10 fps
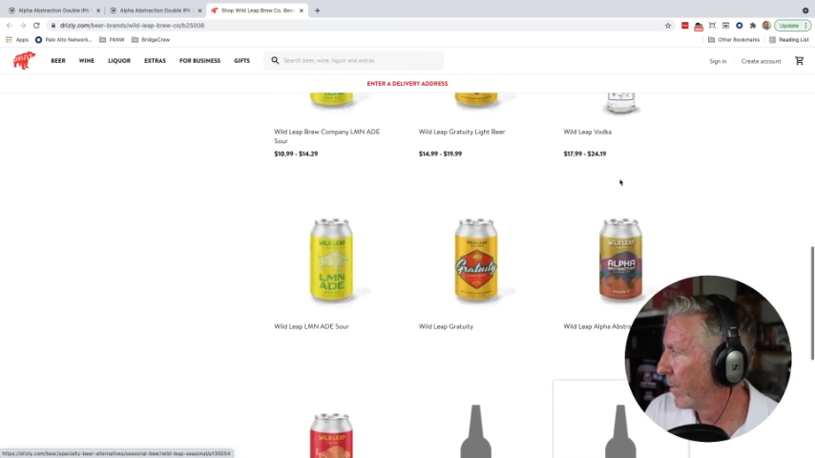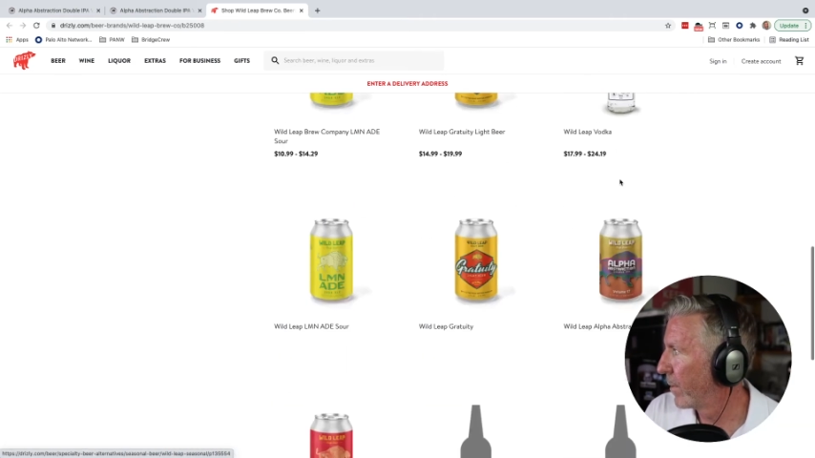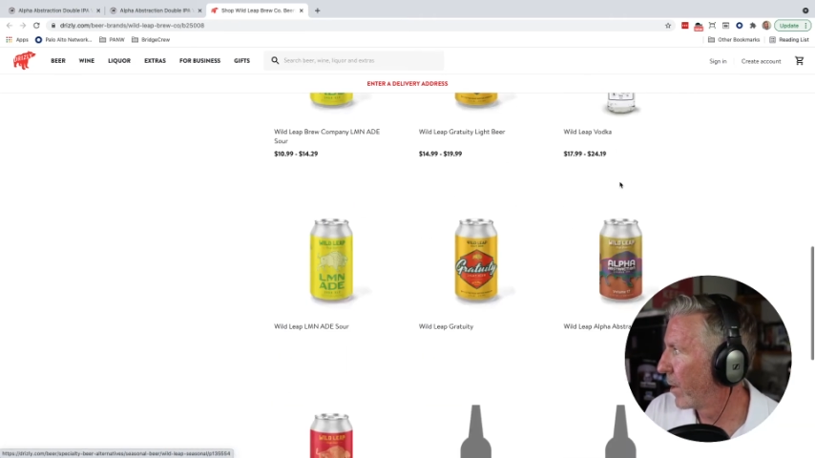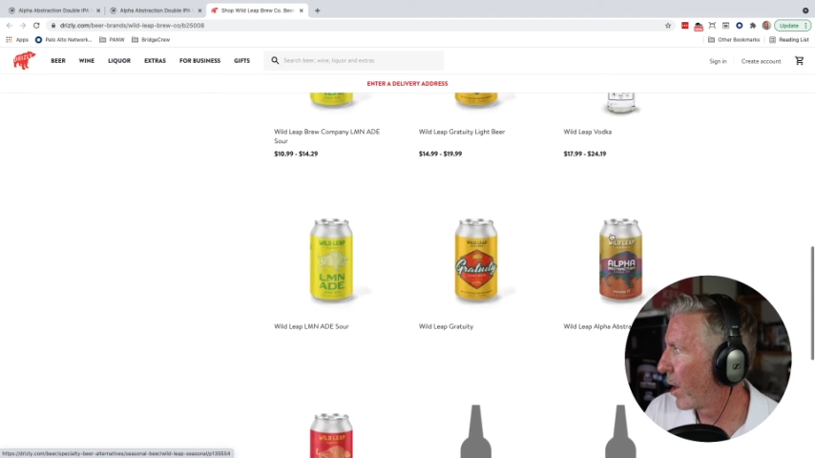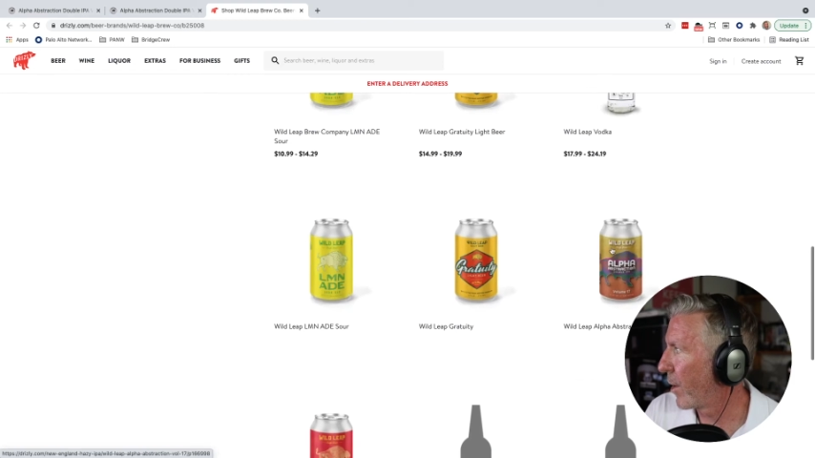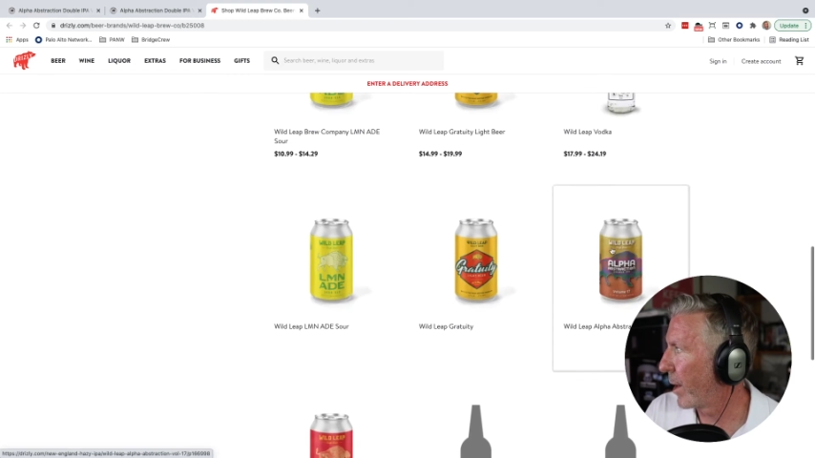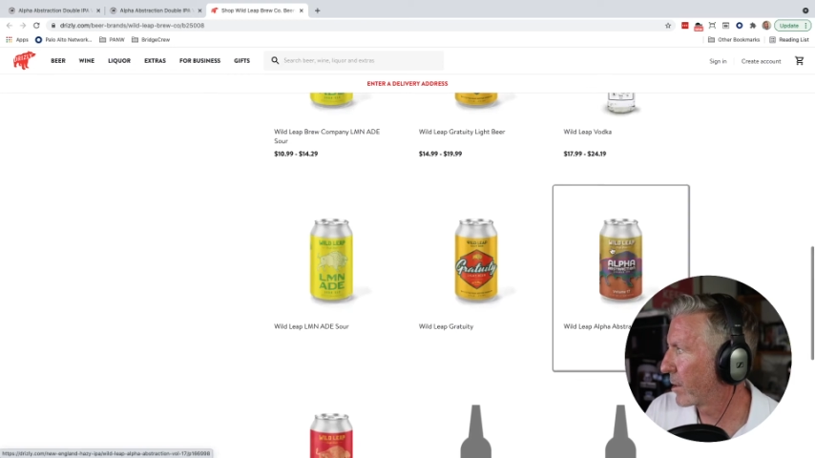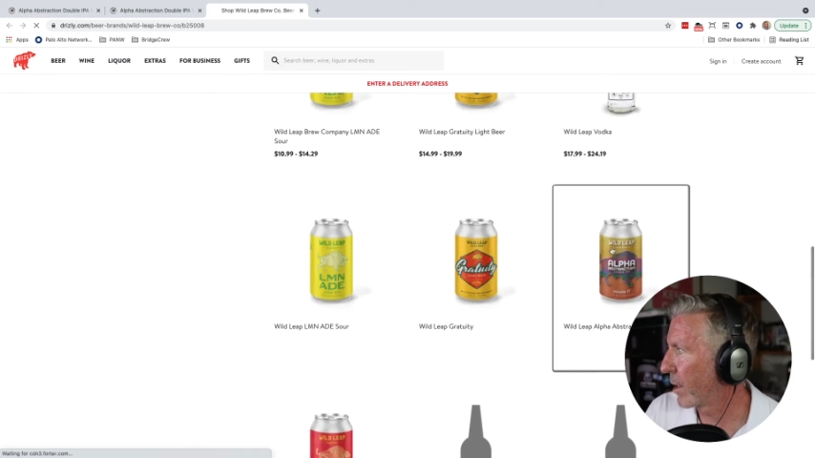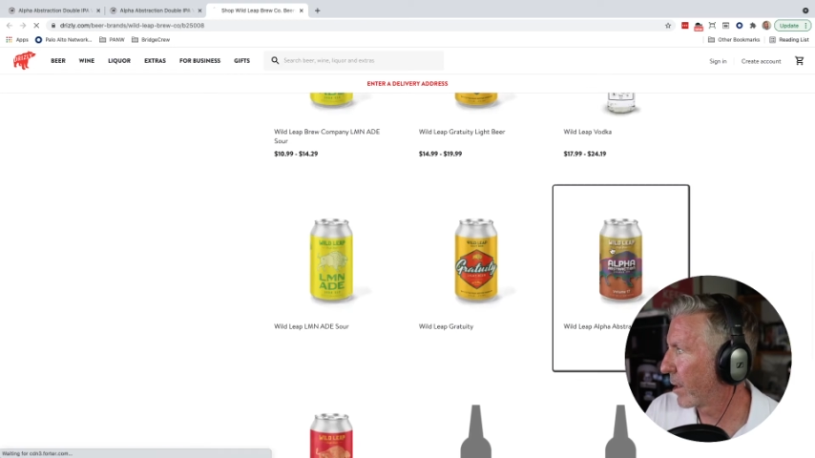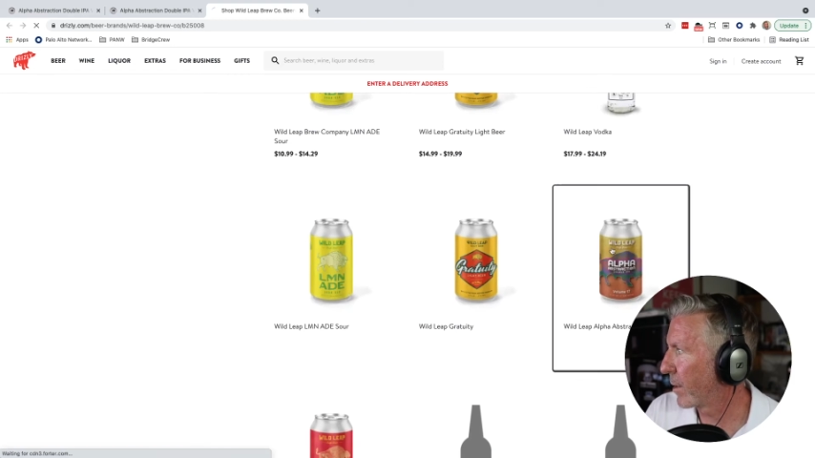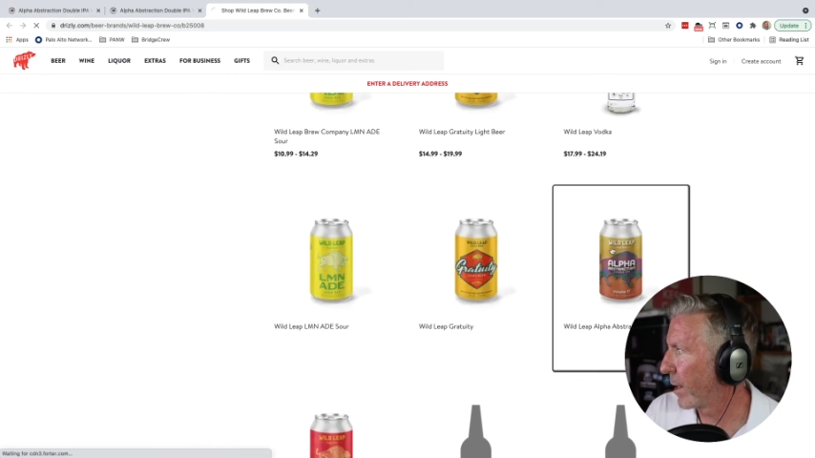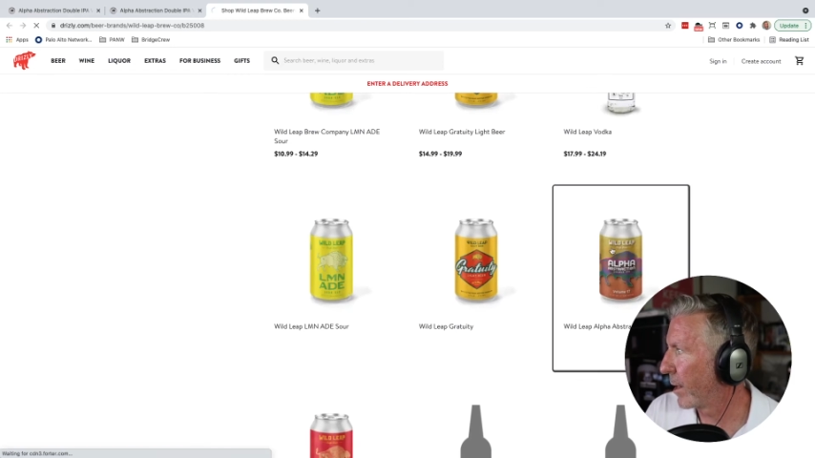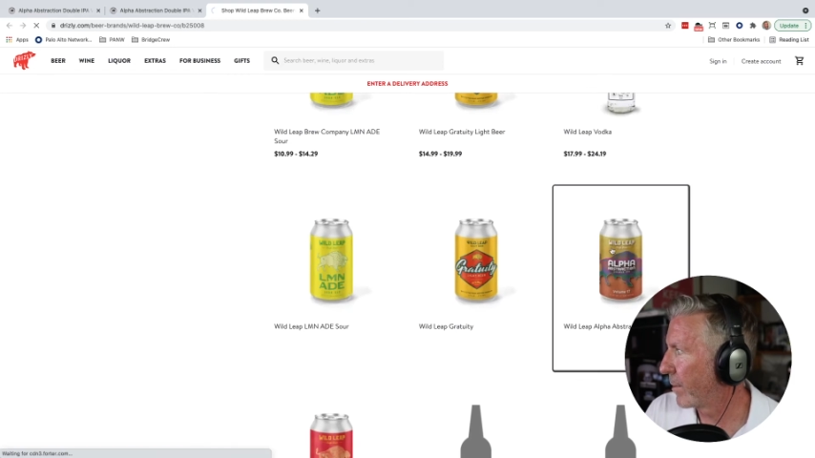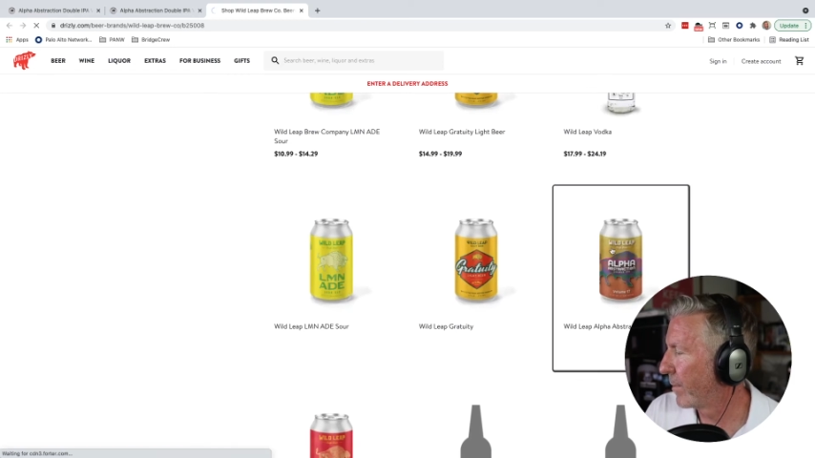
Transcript: All right, let's click on that.